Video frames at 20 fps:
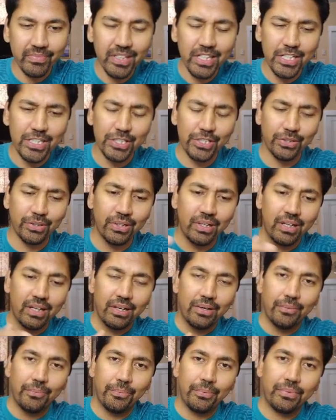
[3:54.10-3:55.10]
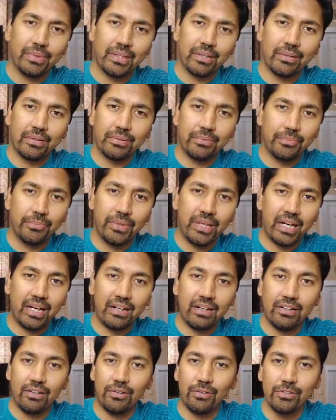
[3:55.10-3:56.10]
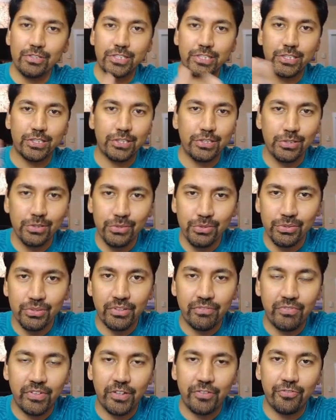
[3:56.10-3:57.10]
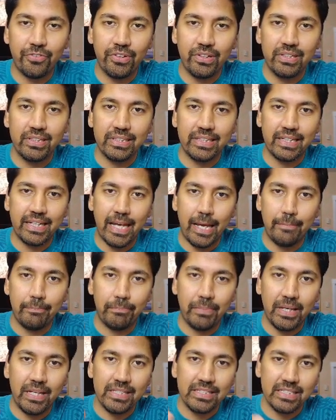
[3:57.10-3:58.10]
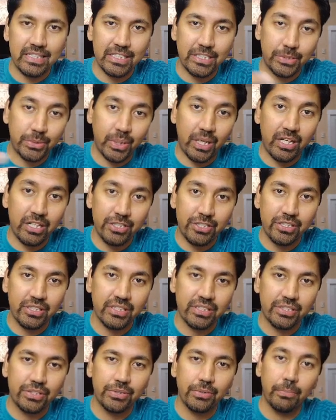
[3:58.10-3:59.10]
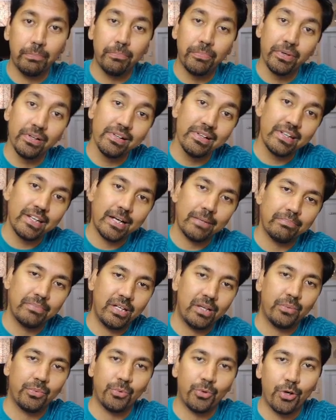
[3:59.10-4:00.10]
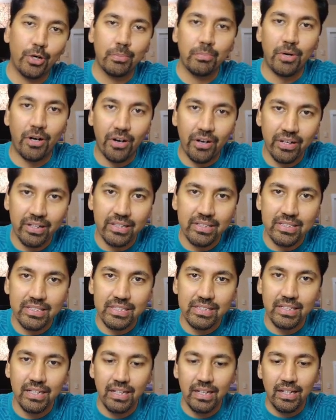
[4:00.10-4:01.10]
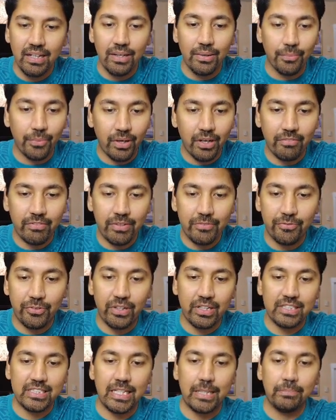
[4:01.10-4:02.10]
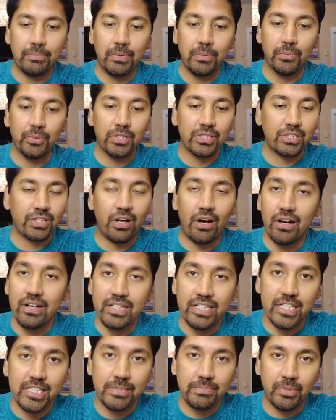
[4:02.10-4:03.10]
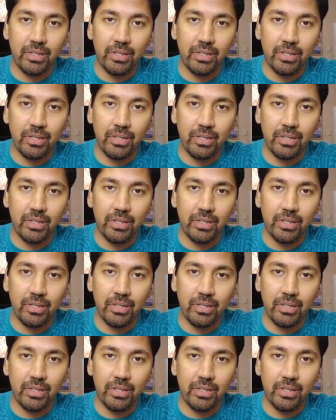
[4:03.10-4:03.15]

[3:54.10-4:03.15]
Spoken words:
So we had a whole slew of different campaigns and strategies to build up that warm audience. One of them, for example, was content